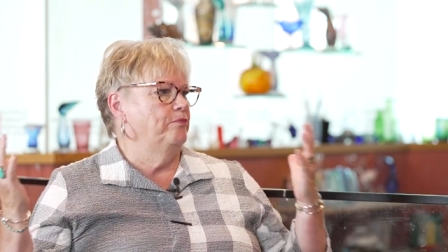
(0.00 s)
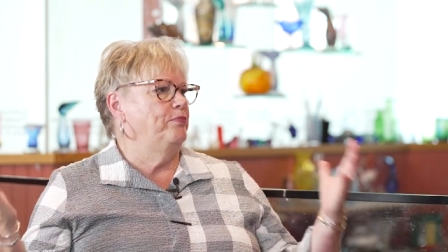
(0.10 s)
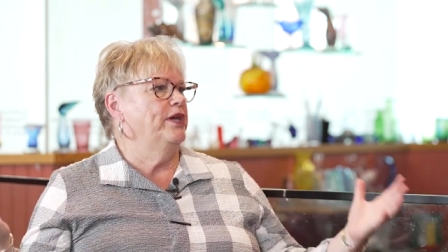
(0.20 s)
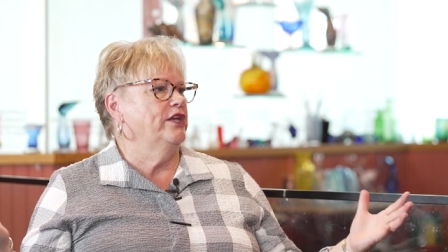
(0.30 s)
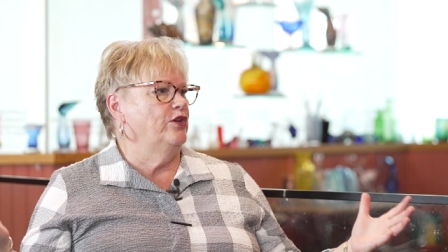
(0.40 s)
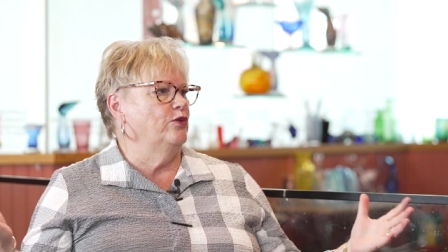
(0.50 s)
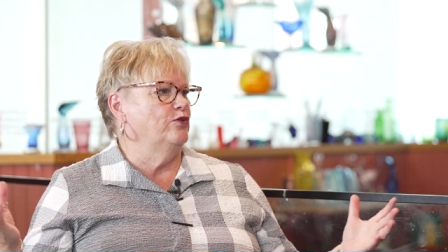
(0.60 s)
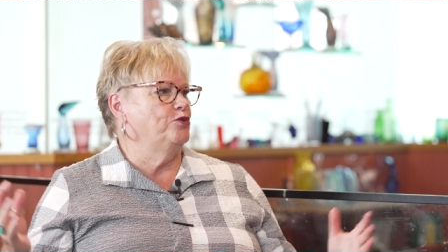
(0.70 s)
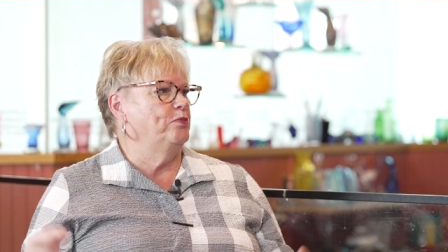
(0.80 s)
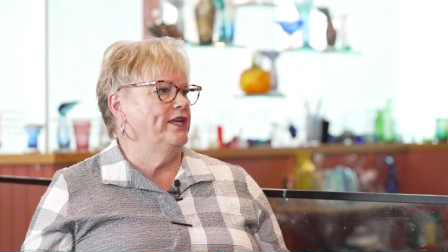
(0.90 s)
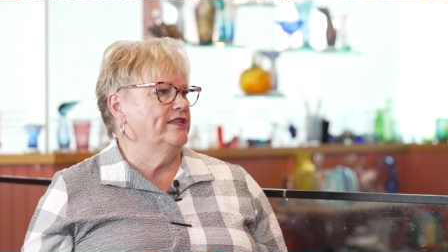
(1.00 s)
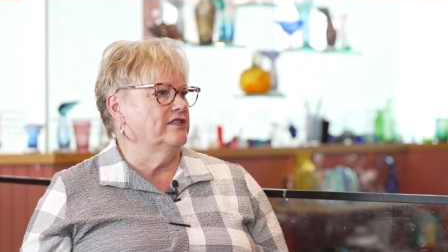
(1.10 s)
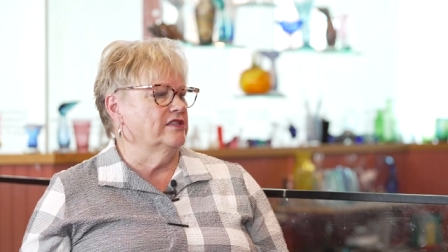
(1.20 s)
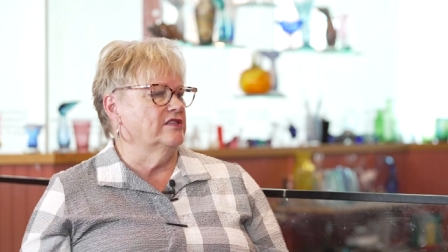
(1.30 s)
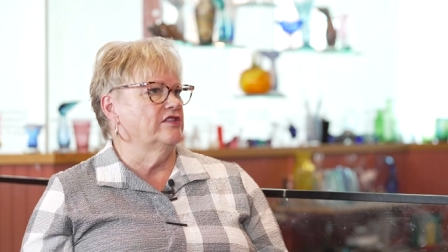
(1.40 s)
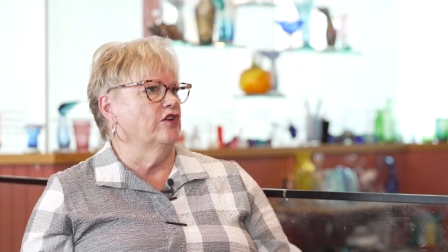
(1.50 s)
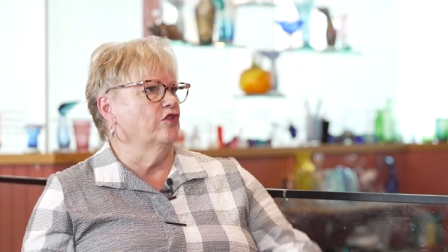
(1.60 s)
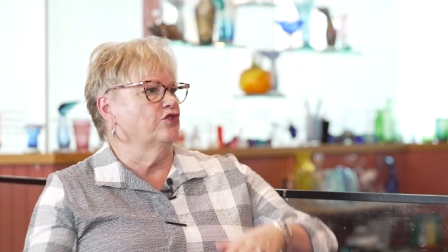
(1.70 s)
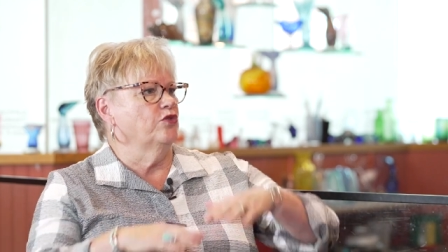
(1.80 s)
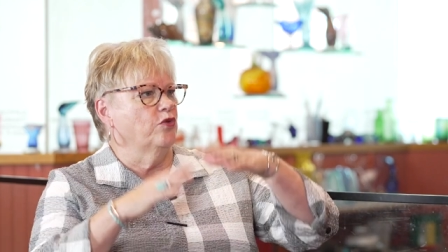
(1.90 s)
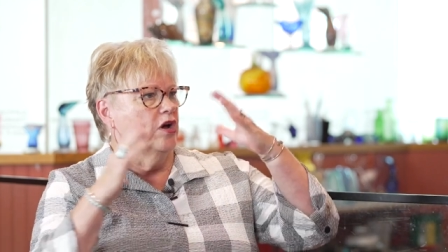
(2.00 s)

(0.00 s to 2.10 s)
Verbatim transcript: big, huge pieces that are so